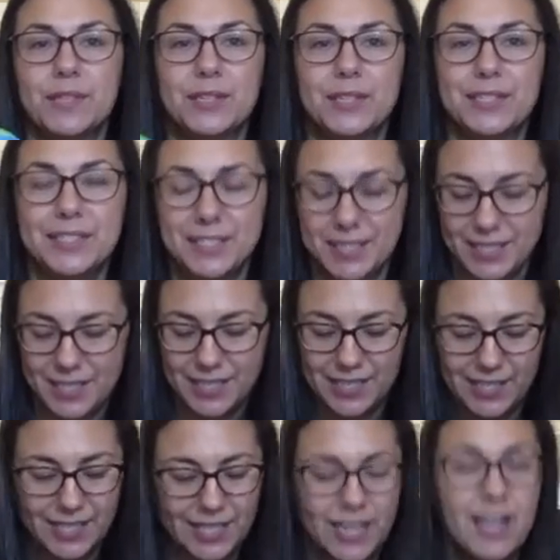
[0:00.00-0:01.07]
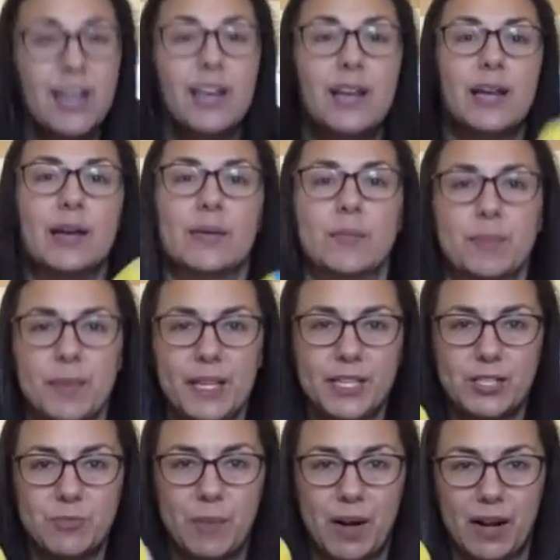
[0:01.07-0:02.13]
little
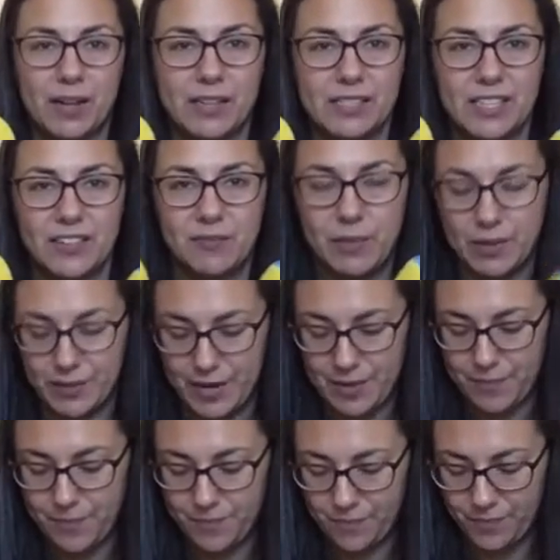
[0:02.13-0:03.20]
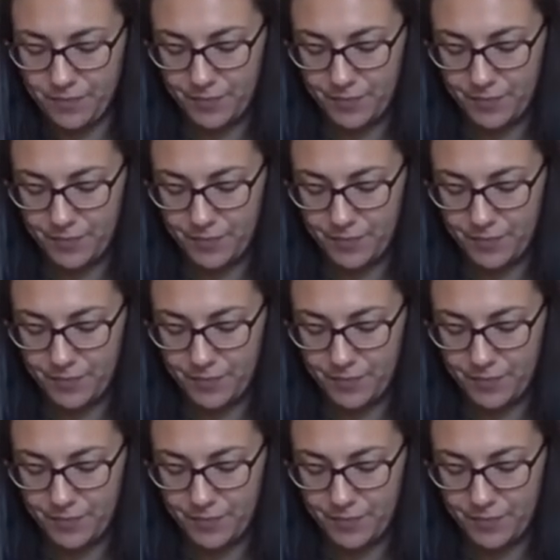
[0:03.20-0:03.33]
beach balls I've blown up